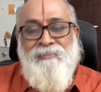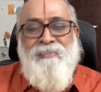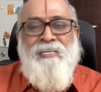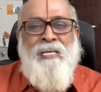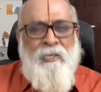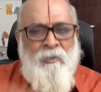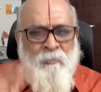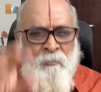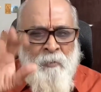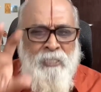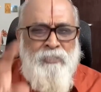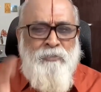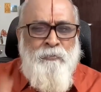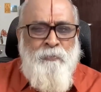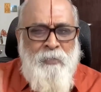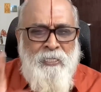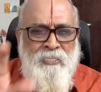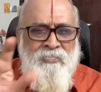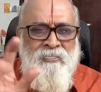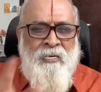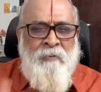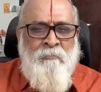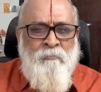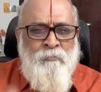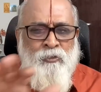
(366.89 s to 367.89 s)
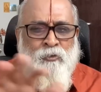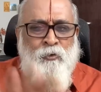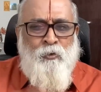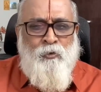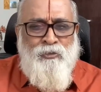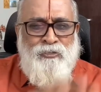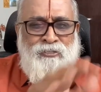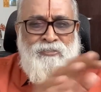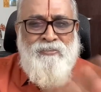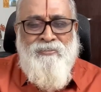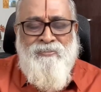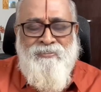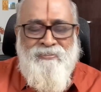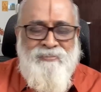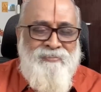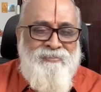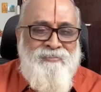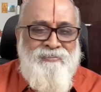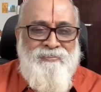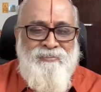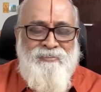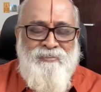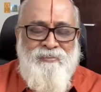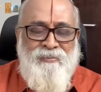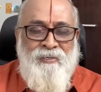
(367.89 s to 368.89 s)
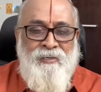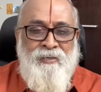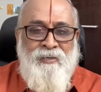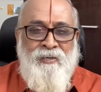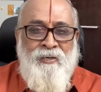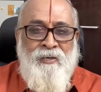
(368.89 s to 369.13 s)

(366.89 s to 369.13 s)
there must be some sources